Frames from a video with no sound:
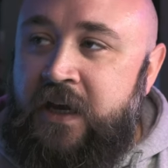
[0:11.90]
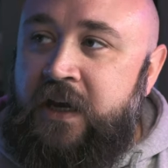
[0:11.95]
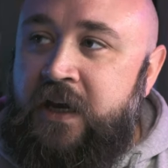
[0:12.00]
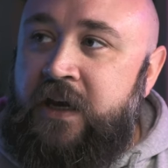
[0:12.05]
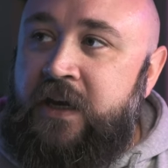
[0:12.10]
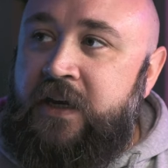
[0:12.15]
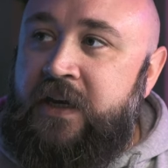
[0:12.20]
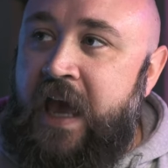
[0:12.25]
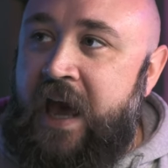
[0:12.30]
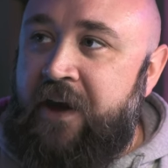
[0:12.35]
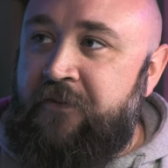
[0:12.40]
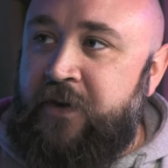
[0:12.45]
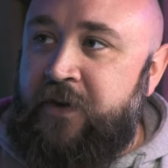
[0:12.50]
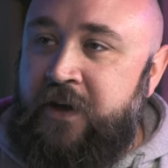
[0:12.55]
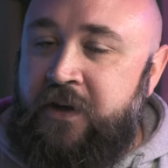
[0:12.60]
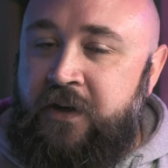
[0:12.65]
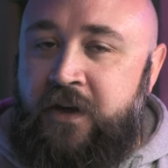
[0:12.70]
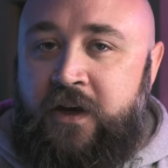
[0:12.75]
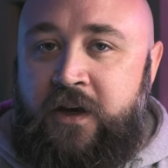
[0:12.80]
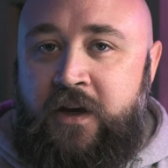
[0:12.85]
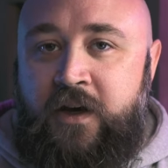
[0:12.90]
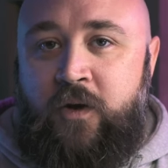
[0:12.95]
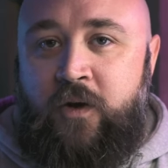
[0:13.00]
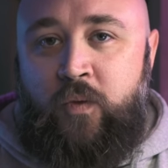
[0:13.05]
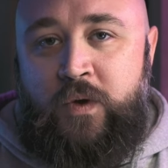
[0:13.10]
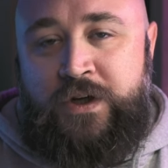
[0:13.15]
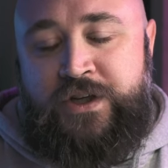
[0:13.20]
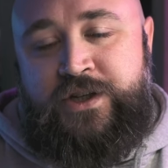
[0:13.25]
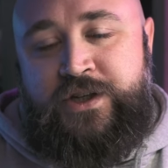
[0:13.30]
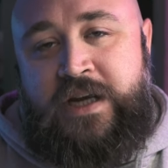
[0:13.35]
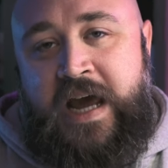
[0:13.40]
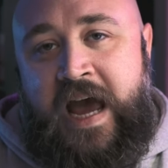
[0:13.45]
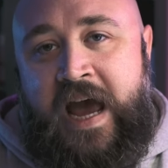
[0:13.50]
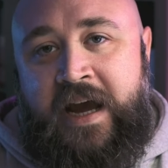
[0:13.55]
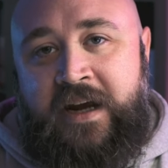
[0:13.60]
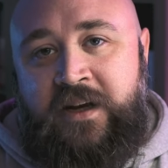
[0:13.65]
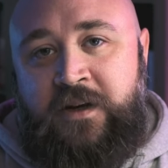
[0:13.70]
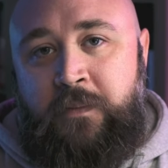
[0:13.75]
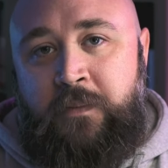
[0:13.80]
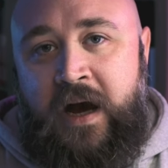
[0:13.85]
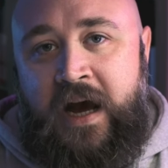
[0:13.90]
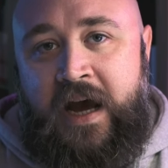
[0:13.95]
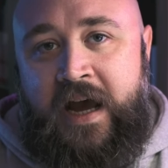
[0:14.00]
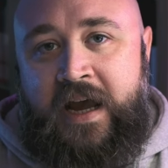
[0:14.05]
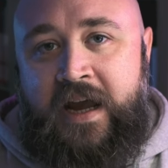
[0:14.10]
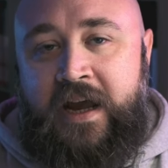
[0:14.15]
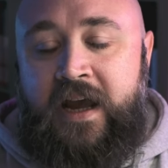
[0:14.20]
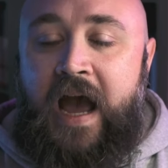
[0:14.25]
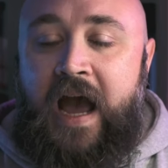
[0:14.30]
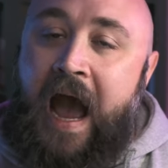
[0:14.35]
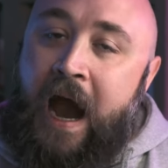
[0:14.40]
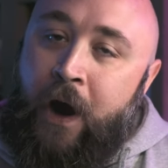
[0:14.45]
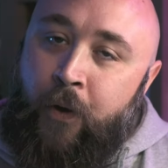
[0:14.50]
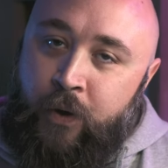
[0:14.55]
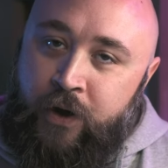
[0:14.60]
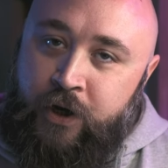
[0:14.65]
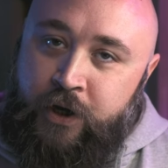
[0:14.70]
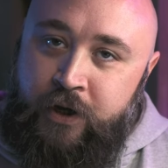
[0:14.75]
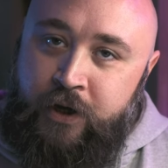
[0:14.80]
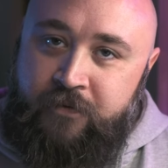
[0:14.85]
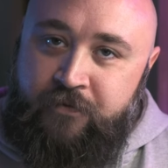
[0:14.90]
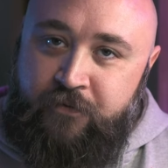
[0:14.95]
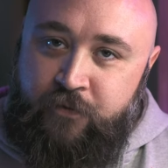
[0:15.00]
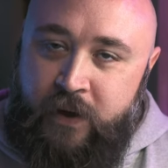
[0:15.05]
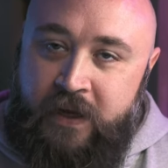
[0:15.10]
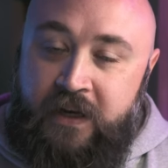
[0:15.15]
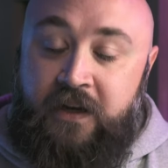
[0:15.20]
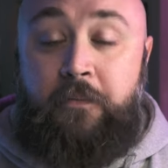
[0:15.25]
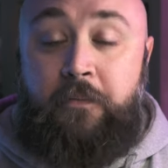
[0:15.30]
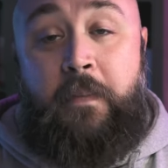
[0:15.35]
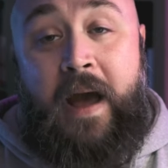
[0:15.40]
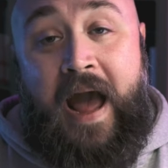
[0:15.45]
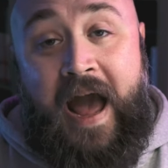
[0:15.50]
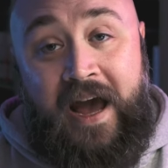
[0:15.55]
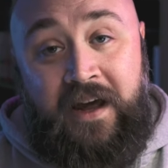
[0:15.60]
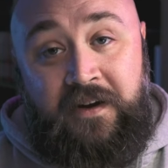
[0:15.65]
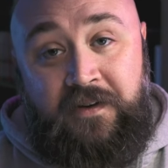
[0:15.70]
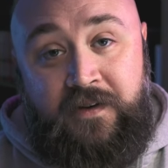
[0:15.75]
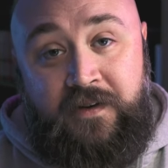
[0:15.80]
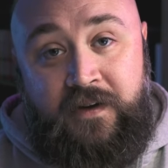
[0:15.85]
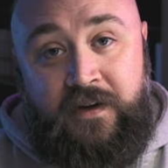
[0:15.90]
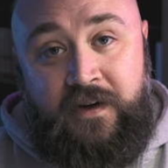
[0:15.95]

Kevin was tagged by our good friend Pat